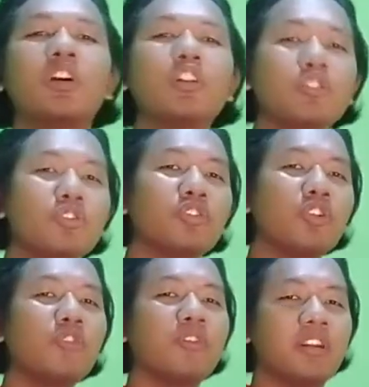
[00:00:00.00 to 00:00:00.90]
Look
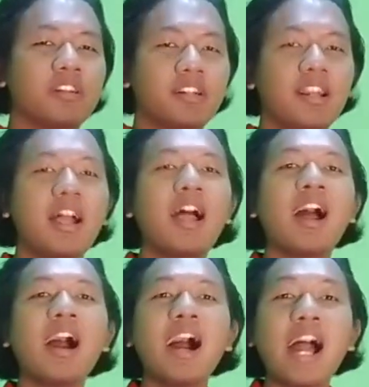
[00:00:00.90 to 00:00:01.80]
no further.
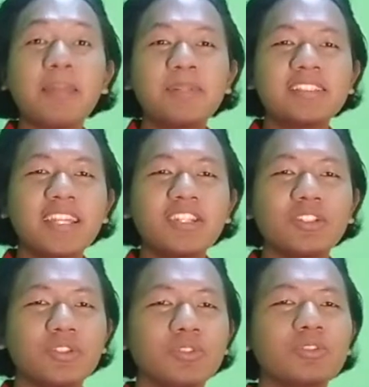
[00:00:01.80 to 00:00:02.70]
I present to
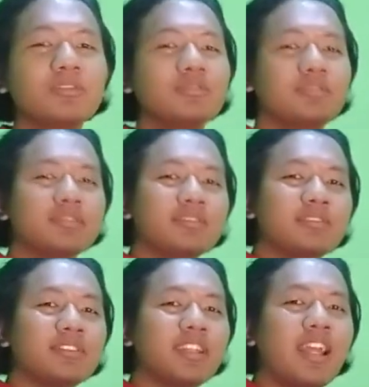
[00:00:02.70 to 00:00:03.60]
you
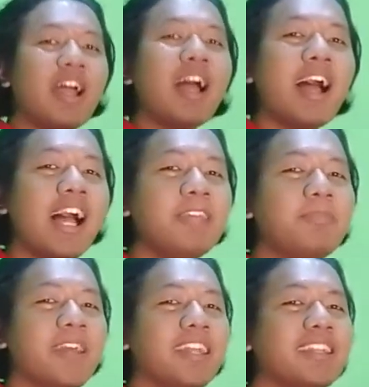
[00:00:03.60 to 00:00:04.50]

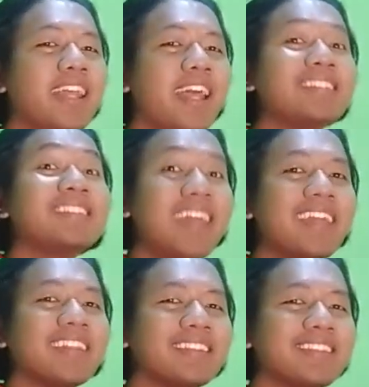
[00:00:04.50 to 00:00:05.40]
iPen S10.